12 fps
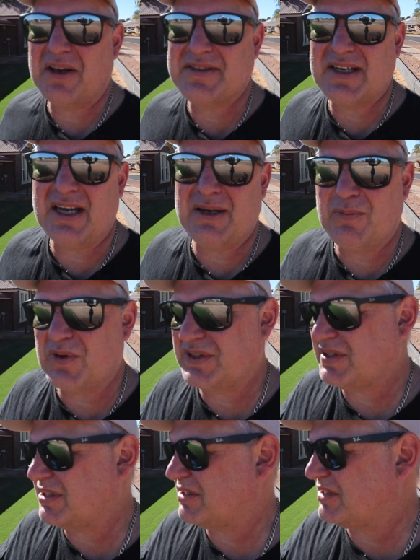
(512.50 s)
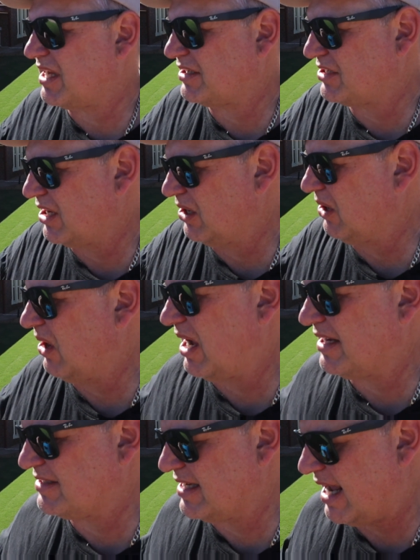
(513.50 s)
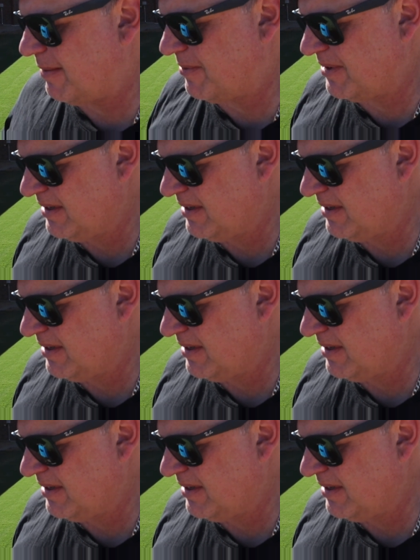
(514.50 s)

did was just such a light tap.